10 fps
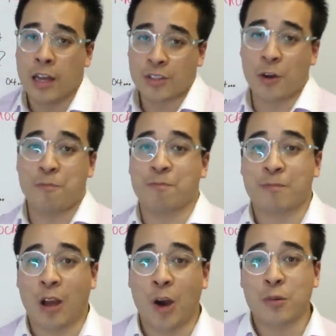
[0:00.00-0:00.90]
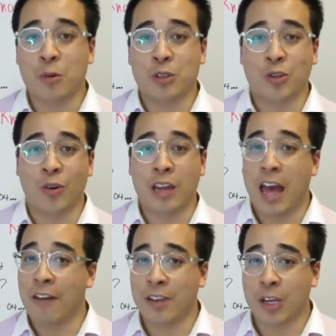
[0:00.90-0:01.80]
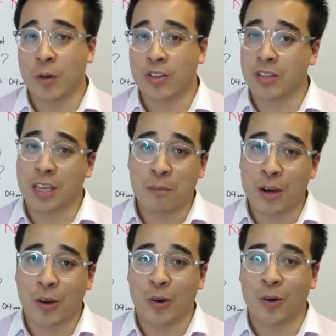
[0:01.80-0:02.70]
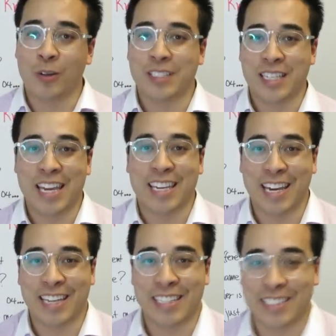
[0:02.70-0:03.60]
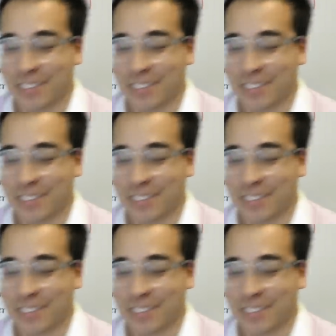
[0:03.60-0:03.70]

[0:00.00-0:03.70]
So I hope you enjoyed. Have any questions, give me a call. Take care.